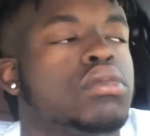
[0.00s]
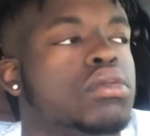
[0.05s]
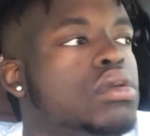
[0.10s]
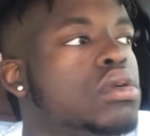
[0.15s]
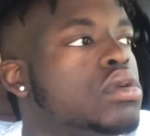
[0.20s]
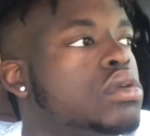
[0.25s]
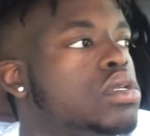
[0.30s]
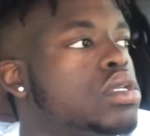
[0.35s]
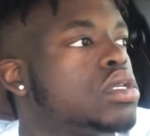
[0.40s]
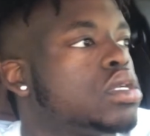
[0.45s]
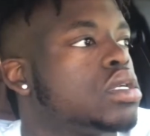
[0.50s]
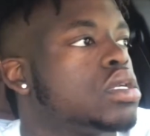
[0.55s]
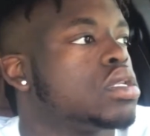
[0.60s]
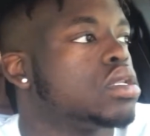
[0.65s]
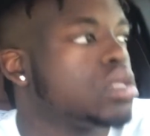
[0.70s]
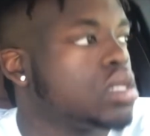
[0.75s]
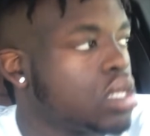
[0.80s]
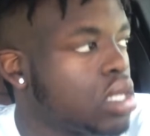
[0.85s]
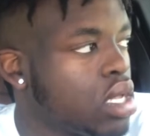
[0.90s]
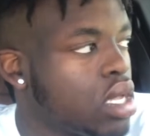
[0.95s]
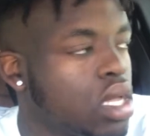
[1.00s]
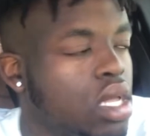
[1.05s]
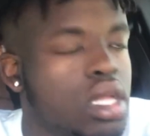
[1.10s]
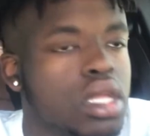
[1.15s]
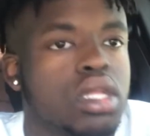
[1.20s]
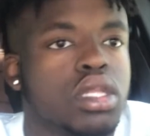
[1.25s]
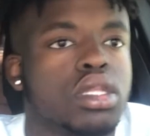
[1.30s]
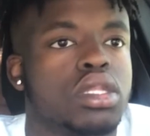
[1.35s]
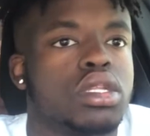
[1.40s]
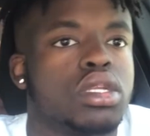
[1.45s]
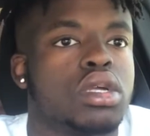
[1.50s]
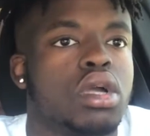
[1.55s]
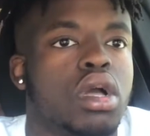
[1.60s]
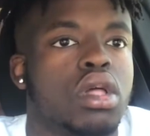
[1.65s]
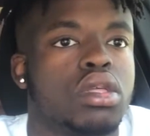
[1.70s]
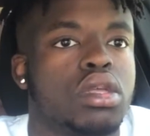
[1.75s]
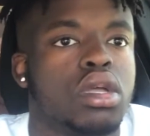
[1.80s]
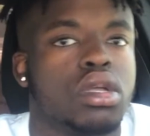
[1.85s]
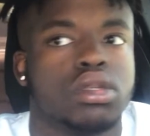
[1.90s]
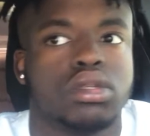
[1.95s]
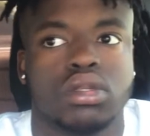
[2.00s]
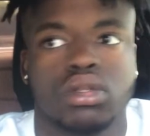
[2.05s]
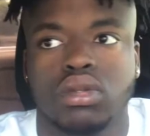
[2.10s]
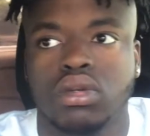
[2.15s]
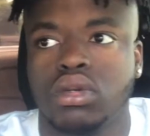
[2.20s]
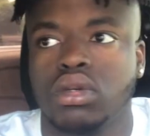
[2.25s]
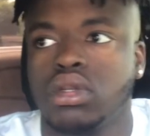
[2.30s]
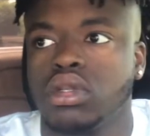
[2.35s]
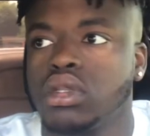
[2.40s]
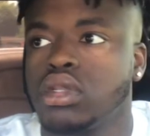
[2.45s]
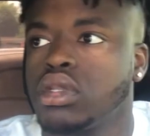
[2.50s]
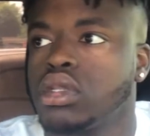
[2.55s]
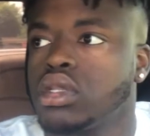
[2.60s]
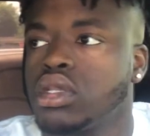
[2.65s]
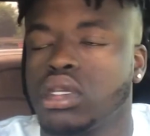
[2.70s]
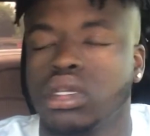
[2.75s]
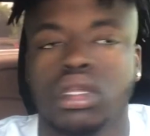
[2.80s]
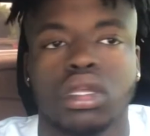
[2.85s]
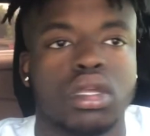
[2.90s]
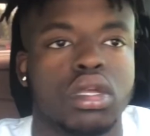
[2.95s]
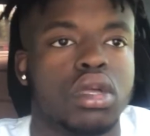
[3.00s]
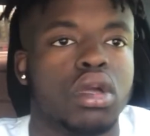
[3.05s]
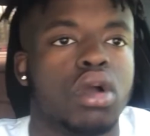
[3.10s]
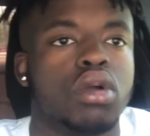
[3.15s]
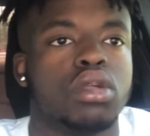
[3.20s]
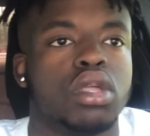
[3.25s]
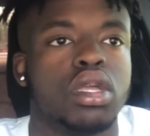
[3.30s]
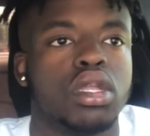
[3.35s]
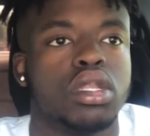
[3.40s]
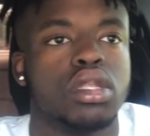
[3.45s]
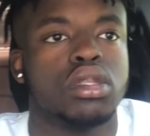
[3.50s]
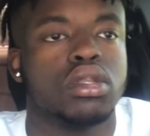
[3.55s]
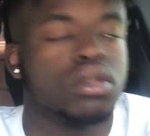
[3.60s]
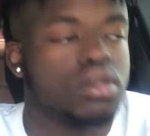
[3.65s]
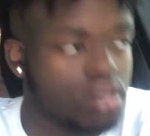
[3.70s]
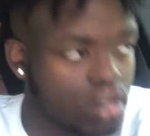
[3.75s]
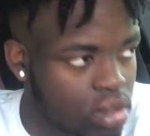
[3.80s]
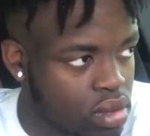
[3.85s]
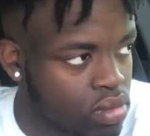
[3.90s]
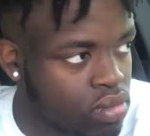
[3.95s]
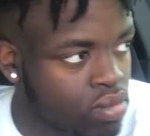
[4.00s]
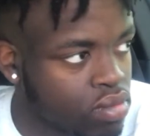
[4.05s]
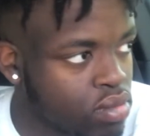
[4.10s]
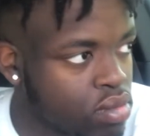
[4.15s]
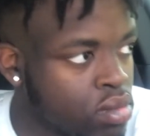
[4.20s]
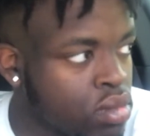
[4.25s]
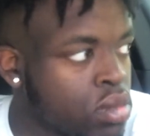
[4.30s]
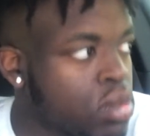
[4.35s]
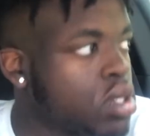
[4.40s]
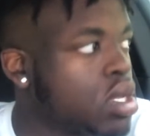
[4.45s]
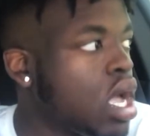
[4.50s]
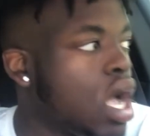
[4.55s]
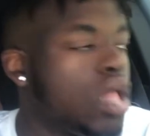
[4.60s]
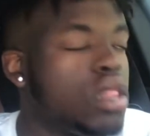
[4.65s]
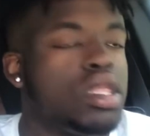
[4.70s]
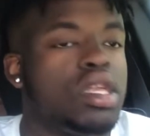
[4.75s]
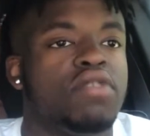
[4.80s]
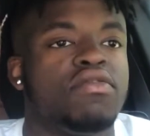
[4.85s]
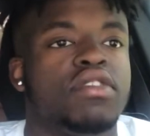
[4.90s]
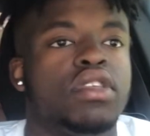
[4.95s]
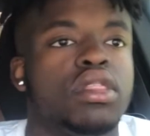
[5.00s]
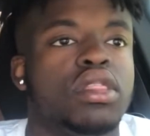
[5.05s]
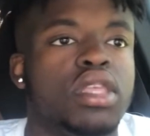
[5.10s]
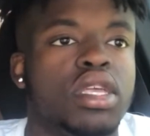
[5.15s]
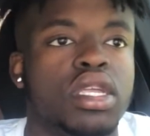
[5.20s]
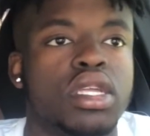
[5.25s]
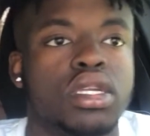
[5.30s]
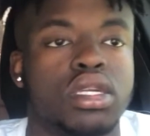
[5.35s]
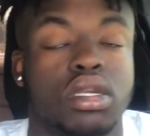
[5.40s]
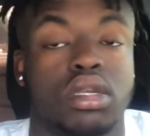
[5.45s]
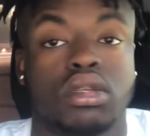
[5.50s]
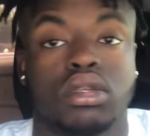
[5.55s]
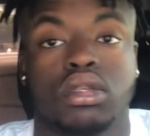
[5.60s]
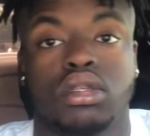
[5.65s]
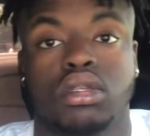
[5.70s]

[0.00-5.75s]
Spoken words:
Real shit. I think all y'all should do it. Go get it. I'll leave the link